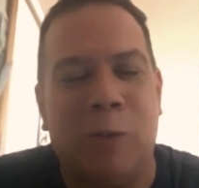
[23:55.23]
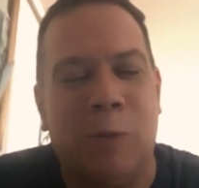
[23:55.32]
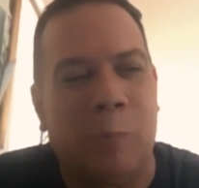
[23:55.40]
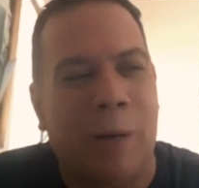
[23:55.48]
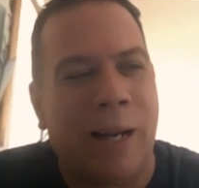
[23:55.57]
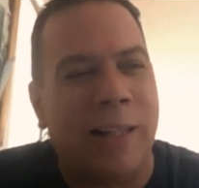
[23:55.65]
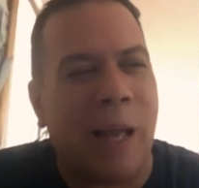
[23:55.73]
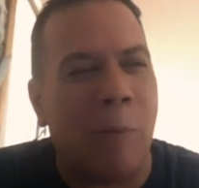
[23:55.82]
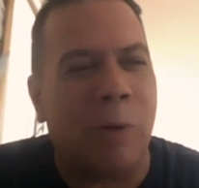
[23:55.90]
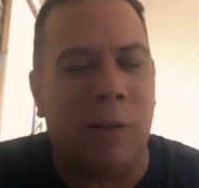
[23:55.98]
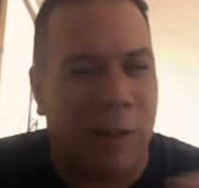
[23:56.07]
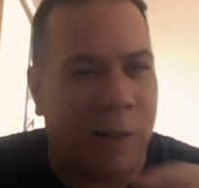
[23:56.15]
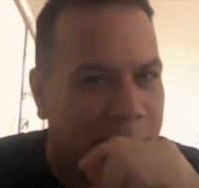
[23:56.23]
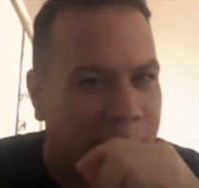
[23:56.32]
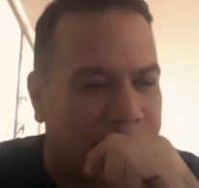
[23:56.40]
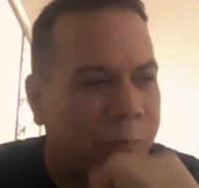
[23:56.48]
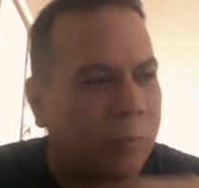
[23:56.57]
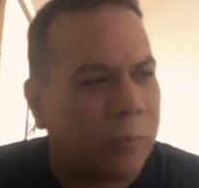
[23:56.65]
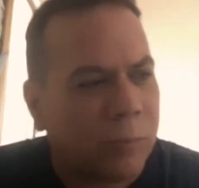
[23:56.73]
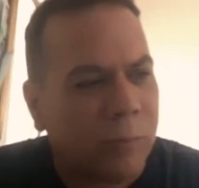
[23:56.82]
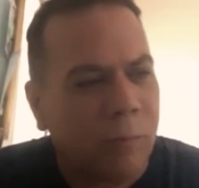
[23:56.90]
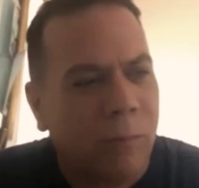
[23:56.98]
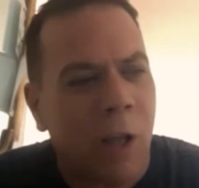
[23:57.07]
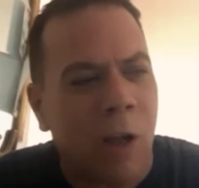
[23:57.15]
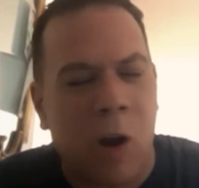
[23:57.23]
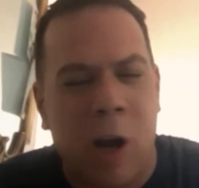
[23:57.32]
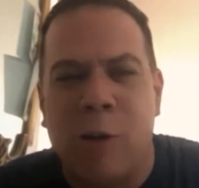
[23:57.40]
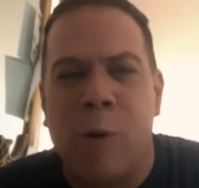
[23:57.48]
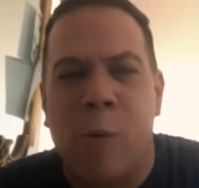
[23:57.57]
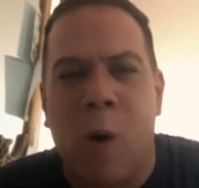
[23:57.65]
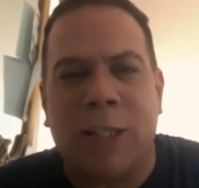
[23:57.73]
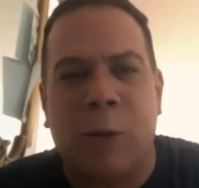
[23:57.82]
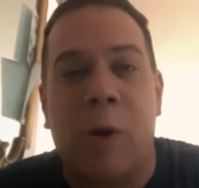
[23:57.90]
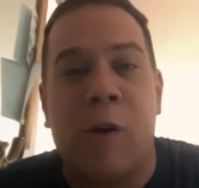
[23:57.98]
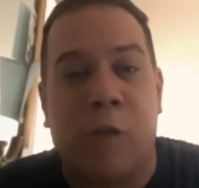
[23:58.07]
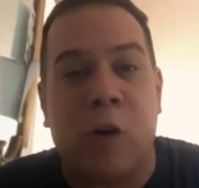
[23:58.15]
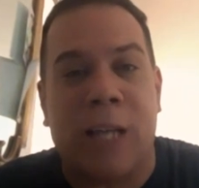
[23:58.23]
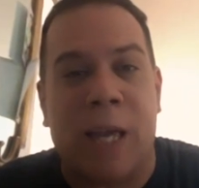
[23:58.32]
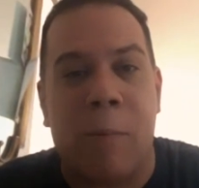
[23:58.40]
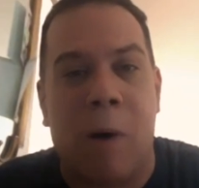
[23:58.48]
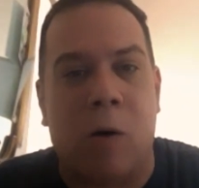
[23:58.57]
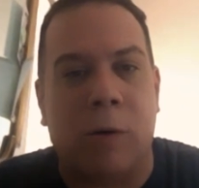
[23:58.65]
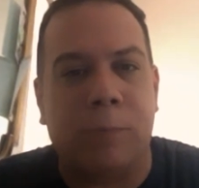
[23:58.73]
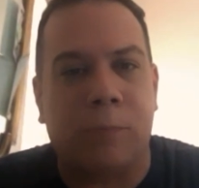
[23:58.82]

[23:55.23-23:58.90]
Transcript: by the time I think we watched it when it first came out.